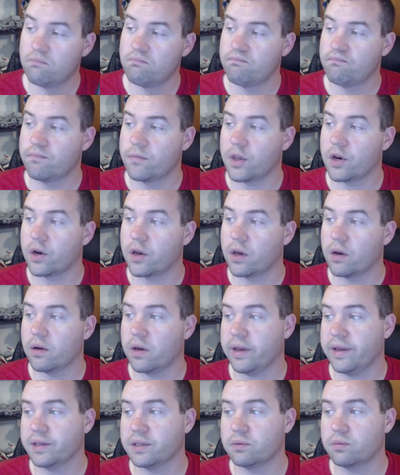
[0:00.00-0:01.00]
There you go,
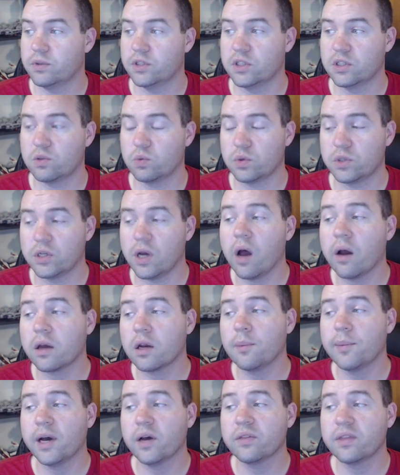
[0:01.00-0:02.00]
guys. We just were talking
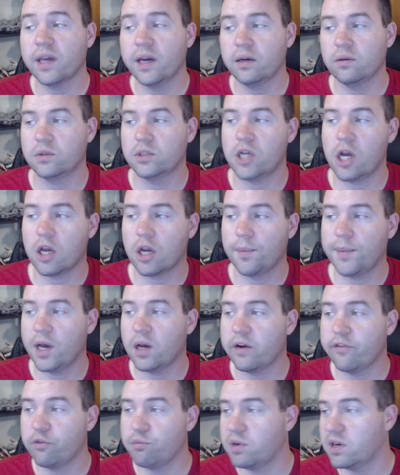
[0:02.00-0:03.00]
about that. We're talking about
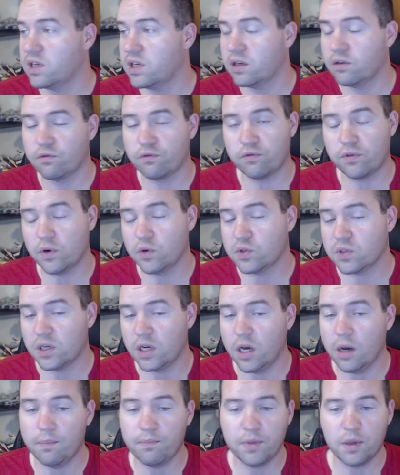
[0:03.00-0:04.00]
everybody getting frozen up.